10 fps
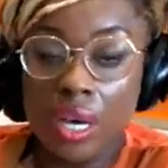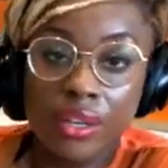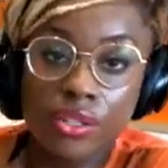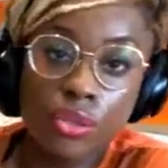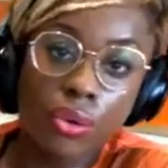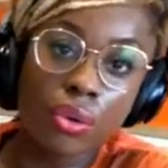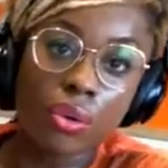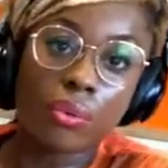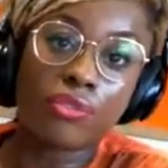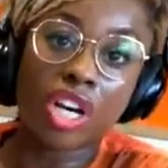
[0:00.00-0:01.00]
jugs,
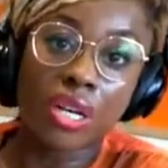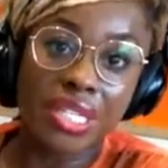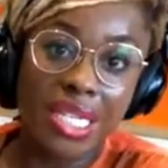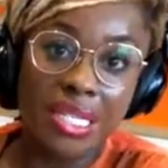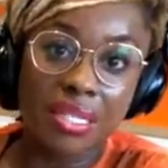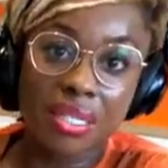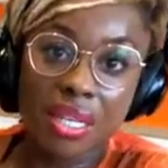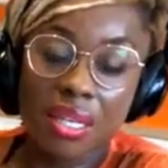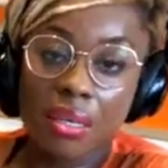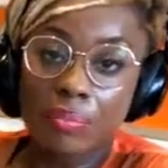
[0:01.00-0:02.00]
or vases,
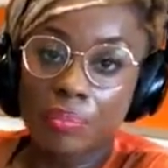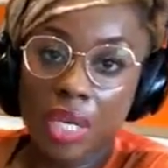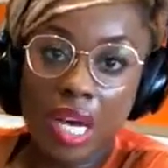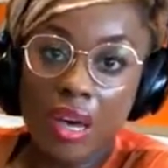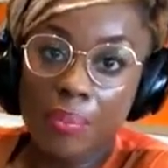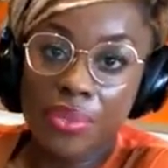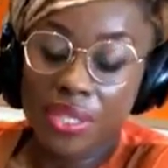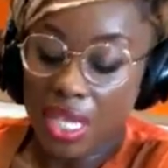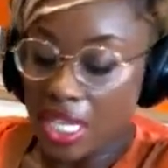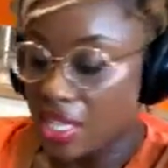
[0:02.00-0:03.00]

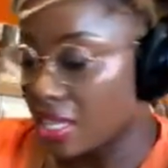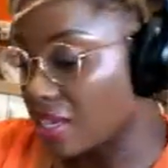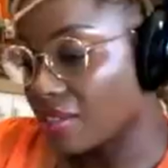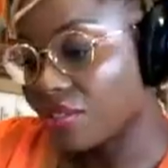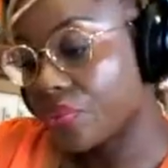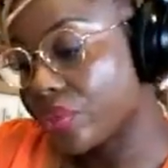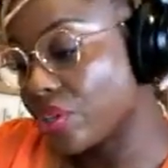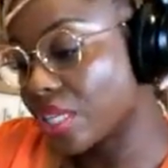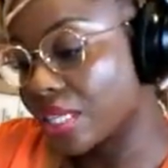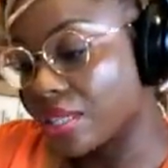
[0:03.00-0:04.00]
cups, anything.
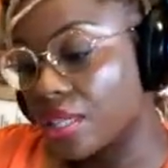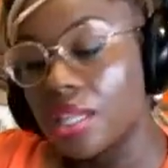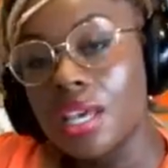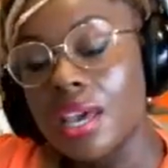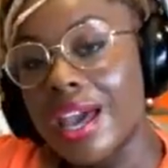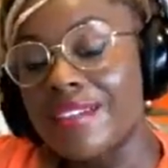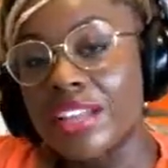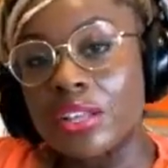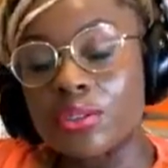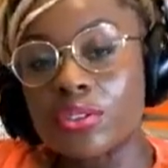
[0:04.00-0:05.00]
You can
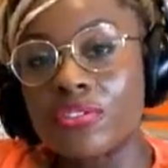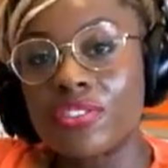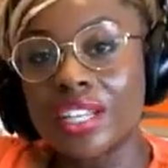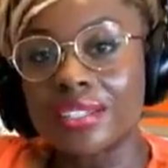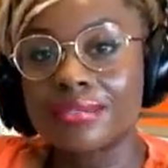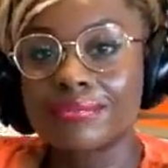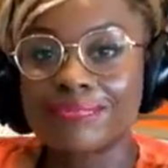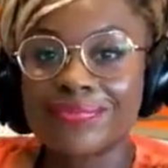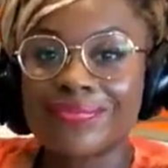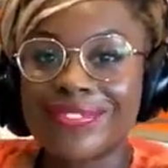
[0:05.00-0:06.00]
have a lot of fun.
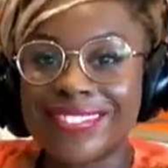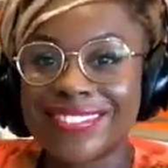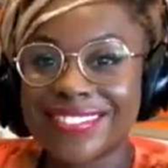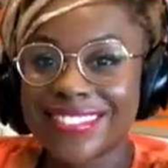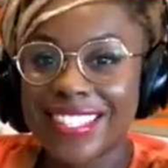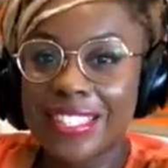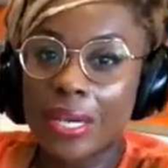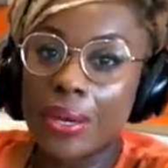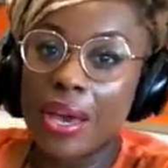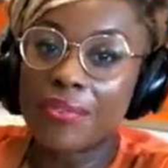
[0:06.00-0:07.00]

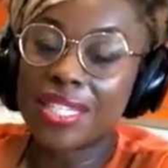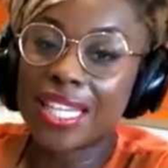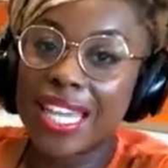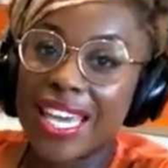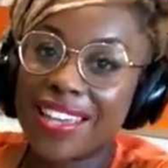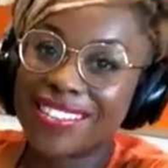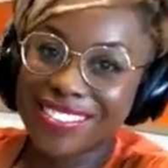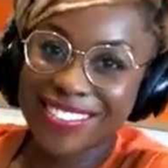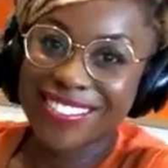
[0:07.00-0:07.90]
So over to Claire.